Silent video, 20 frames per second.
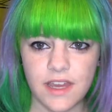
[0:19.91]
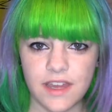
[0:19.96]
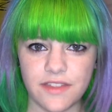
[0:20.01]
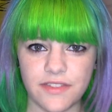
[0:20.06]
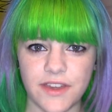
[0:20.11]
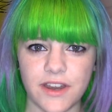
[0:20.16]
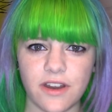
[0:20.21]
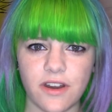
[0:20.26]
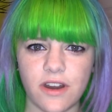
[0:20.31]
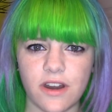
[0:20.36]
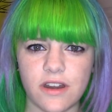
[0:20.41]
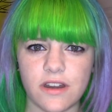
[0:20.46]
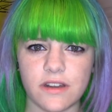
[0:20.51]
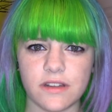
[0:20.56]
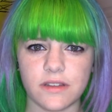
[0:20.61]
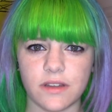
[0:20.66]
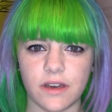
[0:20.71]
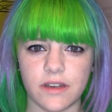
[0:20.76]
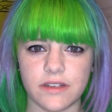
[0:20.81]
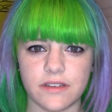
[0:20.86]
There are a
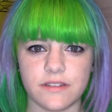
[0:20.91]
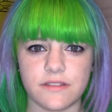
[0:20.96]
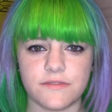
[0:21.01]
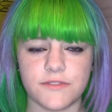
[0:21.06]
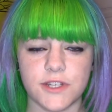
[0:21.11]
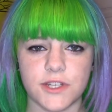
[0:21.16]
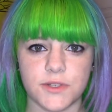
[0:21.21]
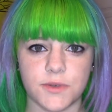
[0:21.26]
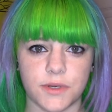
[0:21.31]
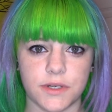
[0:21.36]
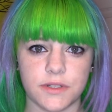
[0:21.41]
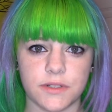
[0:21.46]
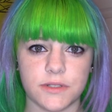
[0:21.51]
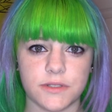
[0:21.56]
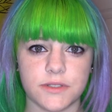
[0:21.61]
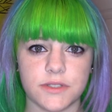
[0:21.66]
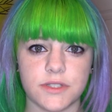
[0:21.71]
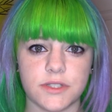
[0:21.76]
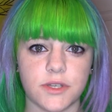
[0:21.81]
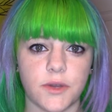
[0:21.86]
lot of
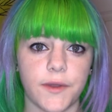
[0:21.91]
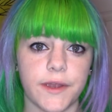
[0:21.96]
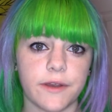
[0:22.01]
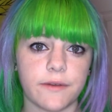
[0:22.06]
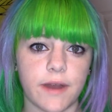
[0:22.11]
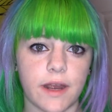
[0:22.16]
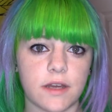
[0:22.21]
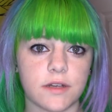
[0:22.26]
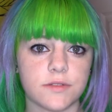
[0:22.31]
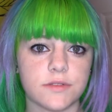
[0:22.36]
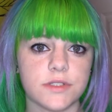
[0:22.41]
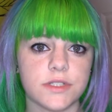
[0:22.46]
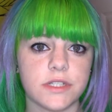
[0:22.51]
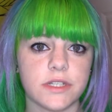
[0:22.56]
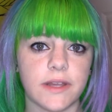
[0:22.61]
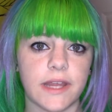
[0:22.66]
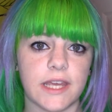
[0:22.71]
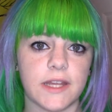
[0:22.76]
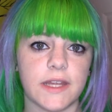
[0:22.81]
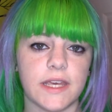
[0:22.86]
tutorials going around
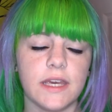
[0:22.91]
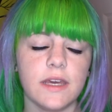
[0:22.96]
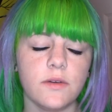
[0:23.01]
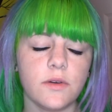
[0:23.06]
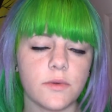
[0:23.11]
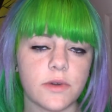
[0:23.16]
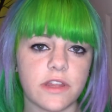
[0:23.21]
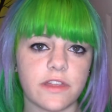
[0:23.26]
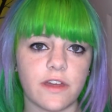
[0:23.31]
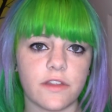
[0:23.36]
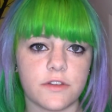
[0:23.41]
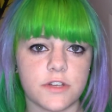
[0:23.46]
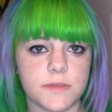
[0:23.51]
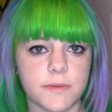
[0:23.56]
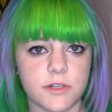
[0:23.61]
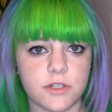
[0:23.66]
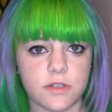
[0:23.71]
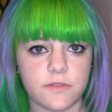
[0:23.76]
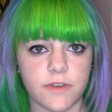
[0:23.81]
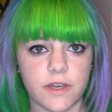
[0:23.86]
lately with other
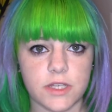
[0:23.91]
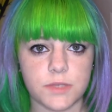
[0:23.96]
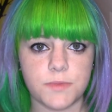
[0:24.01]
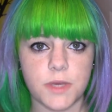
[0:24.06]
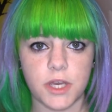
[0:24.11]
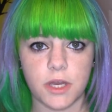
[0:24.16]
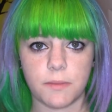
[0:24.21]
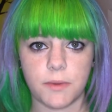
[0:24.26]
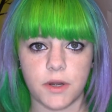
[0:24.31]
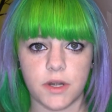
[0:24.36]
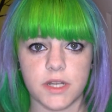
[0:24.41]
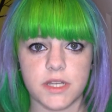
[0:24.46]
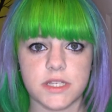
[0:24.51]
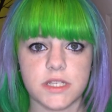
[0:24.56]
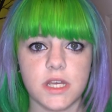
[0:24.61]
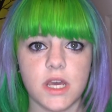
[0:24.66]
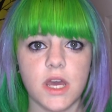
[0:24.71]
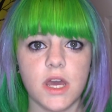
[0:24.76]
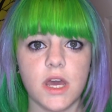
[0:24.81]
special effects makeup artists